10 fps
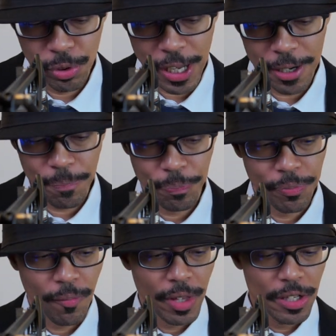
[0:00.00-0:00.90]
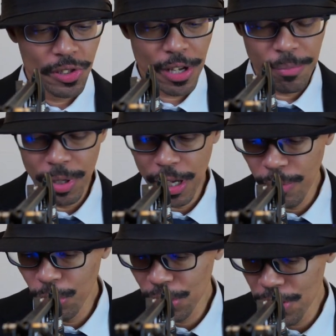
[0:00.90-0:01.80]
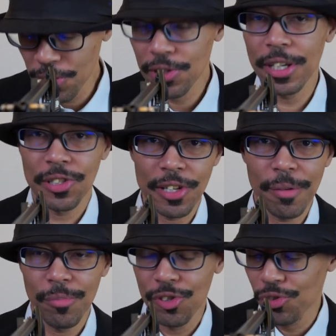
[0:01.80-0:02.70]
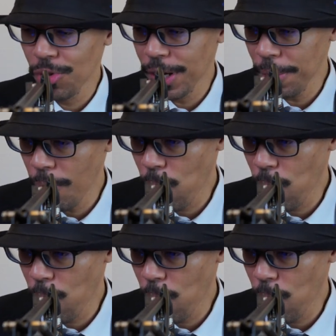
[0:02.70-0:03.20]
that set me up with this, they set me straight.